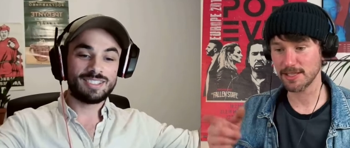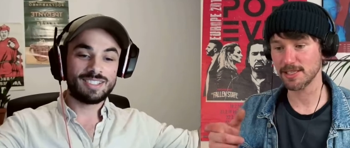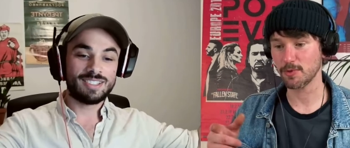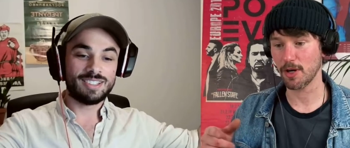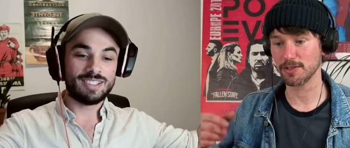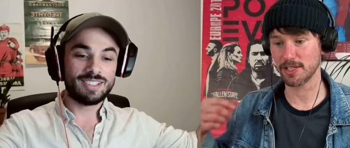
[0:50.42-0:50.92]
Speaker 1: is
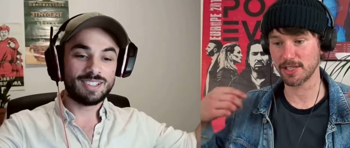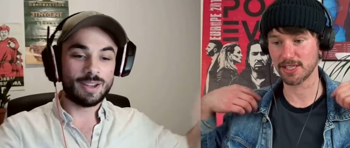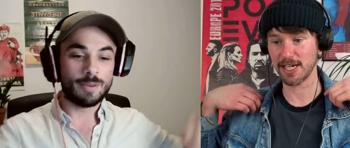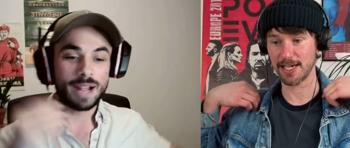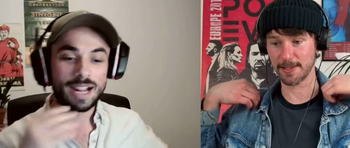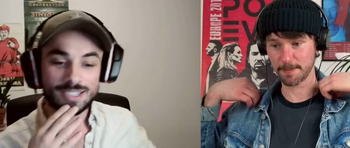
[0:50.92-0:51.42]
what I was going to say.
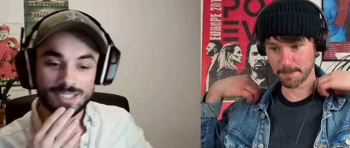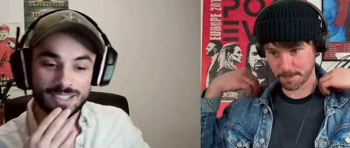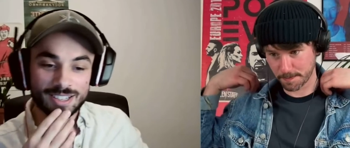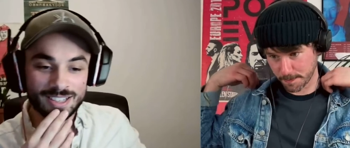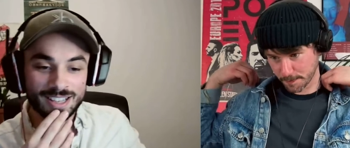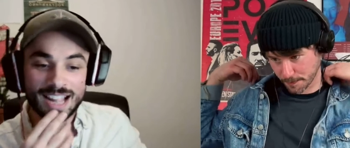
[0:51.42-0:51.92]

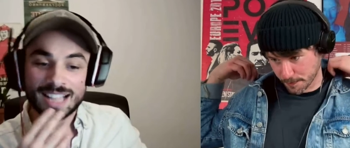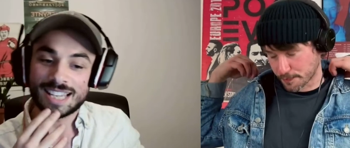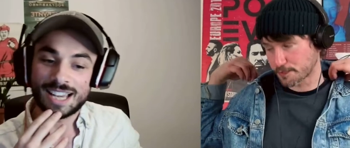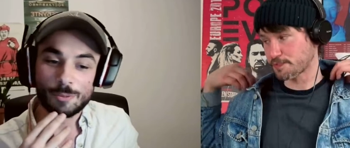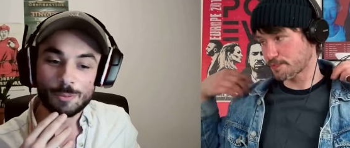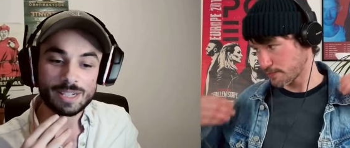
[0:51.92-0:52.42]
Imagine that's
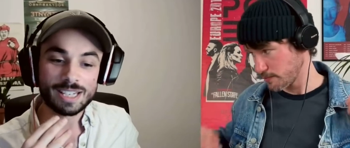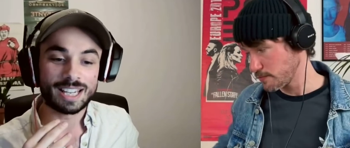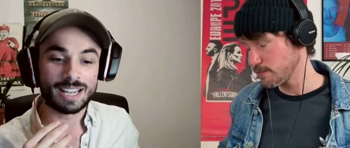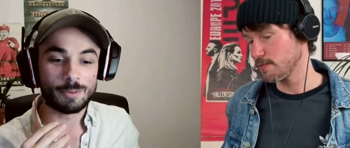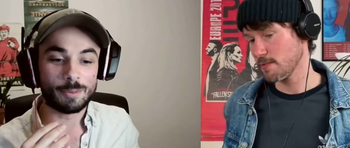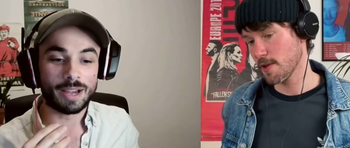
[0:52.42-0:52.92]
how we
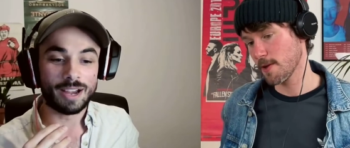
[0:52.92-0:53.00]
came about.